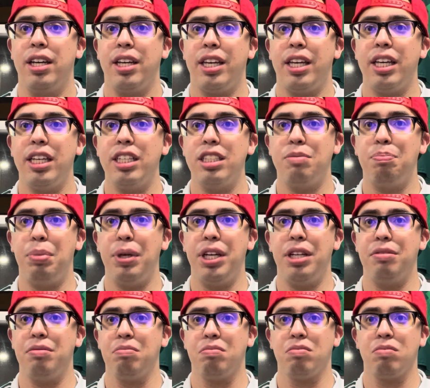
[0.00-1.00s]
He's
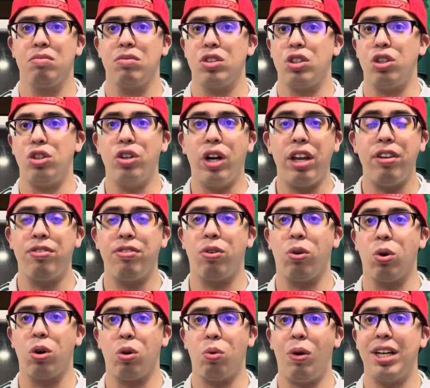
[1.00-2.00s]
been great
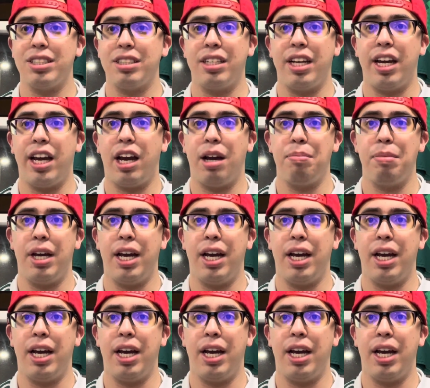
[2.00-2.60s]
for West Ham